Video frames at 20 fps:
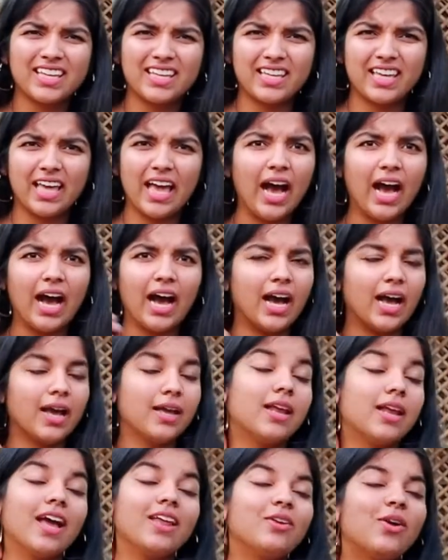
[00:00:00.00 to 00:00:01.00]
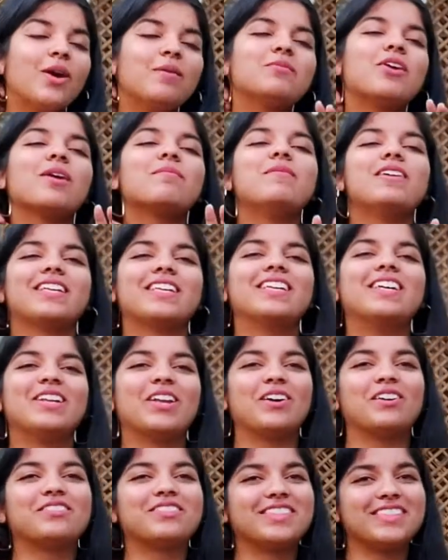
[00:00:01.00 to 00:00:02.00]
Yeah, I know I'm not making
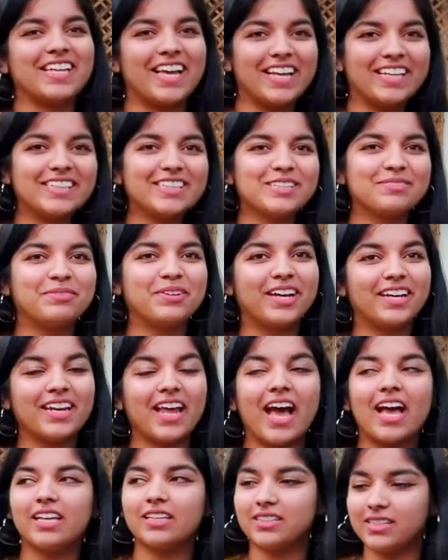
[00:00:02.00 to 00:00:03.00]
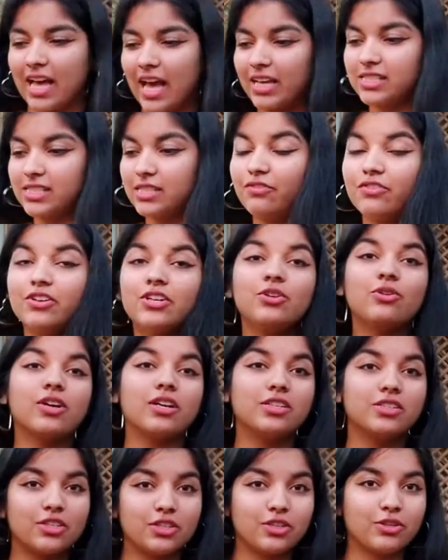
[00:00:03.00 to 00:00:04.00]
a lot of sense, but as the video
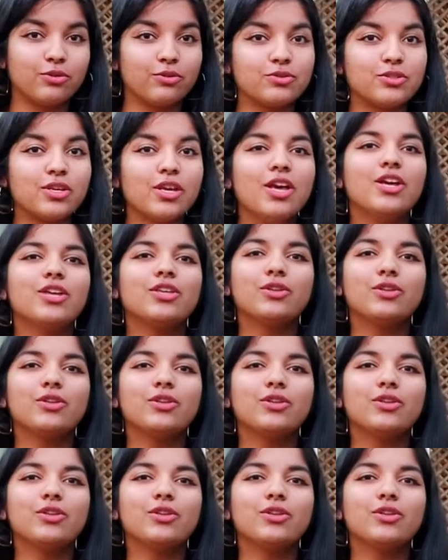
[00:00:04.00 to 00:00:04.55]
continues,